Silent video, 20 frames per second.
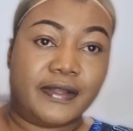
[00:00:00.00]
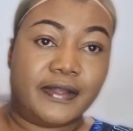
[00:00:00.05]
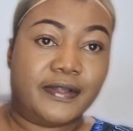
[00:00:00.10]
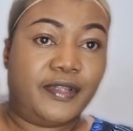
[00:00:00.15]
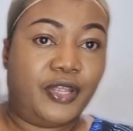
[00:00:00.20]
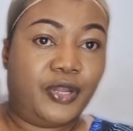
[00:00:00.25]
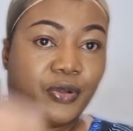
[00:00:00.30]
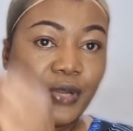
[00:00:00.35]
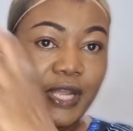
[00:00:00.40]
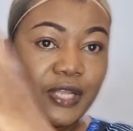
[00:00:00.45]

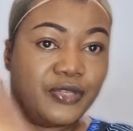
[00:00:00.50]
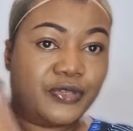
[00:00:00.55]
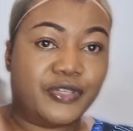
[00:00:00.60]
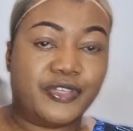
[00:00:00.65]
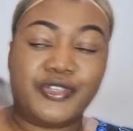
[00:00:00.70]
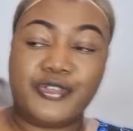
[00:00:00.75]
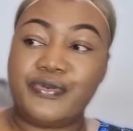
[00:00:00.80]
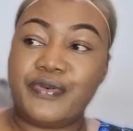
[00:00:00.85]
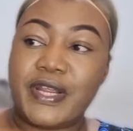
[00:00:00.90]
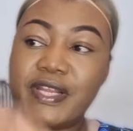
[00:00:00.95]
you know, I
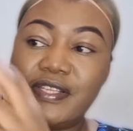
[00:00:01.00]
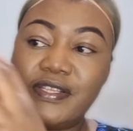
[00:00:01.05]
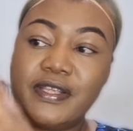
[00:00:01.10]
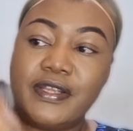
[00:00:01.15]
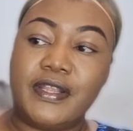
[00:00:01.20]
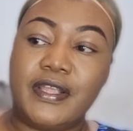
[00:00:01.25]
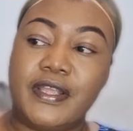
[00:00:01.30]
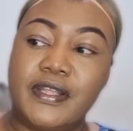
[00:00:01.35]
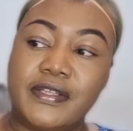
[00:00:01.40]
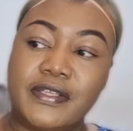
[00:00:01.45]
just
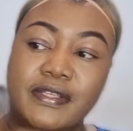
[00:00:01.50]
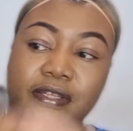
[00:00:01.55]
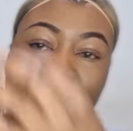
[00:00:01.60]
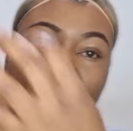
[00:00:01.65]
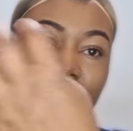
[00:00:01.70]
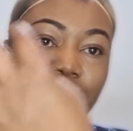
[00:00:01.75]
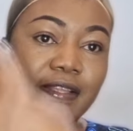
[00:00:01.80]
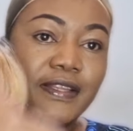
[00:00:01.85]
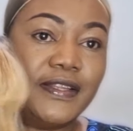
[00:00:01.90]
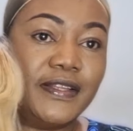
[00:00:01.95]
straightened it
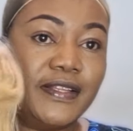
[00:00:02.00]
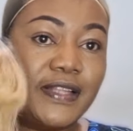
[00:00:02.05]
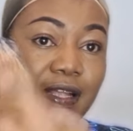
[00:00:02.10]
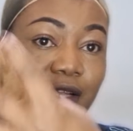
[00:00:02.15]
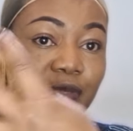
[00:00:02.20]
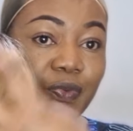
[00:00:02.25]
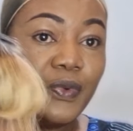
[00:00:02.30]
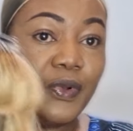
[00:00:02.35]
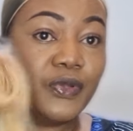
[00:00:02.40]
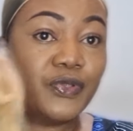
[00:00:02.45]
and did
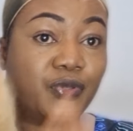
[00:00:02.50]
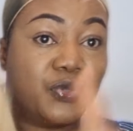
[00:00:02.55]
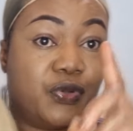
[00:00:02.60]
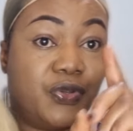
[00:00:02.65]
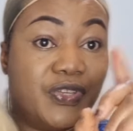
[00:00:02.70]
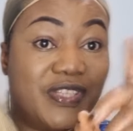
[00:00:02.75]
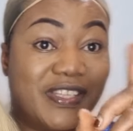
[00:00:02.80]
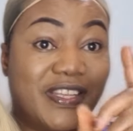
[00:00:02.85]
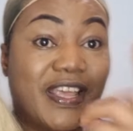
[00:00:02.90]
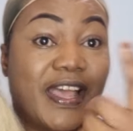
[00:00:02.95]
that well. So
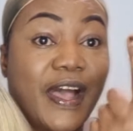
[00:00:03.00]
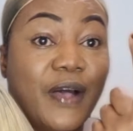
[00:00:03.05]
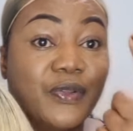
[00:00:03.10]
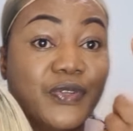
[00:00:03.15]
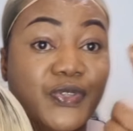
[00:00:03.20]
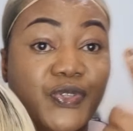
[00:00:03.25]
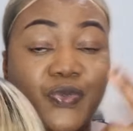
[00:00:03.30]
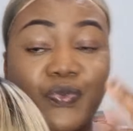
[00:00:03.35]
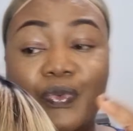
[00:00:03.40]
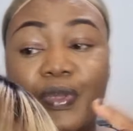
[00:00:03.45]
you see how
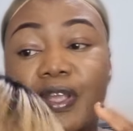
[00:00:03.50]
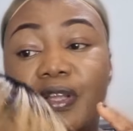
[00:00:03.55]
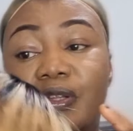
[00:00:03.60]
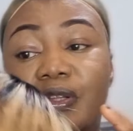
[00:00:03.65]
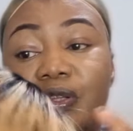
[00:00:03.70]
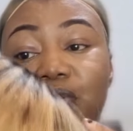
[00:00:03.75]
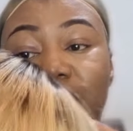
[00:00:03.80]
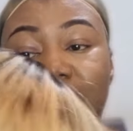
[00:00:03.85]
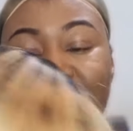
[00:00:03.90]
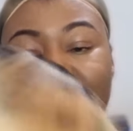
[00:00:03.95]
this wig
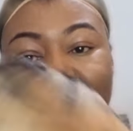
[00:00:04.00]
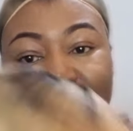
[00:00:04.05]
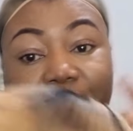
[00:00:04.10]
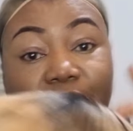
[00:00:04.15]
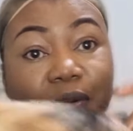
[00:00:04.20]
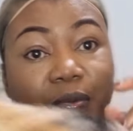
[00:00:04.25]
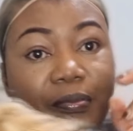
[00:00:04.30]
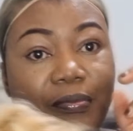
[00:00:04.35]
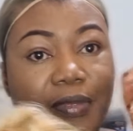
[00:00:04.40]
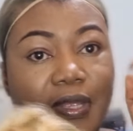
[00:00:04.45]
looked like
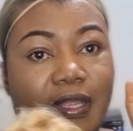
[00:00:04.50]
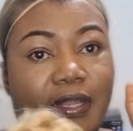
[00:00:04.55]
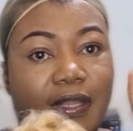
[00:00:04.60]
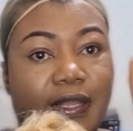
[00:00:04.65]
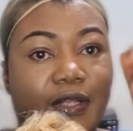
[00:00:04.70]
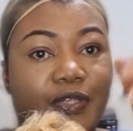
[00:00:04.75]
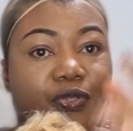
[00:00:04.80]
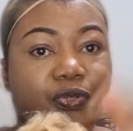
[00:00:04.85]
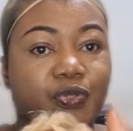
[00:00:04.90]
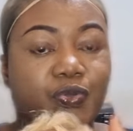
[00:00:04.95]
on me.
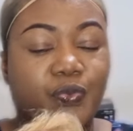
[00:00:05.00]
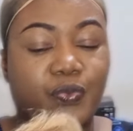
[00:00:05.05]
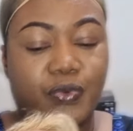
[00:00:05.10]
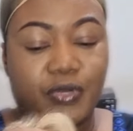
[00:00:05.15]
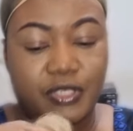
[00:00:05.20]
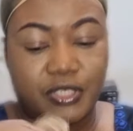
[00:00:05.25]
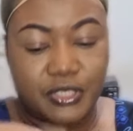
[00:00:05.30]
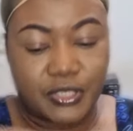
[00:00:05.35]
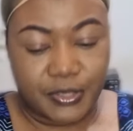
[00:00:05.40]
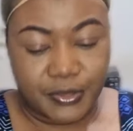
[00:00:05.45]
Now just
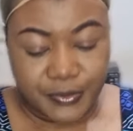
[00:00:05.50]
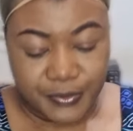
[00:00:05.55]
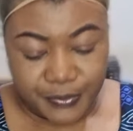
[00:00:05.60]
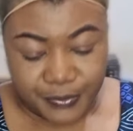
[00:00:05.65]
watch.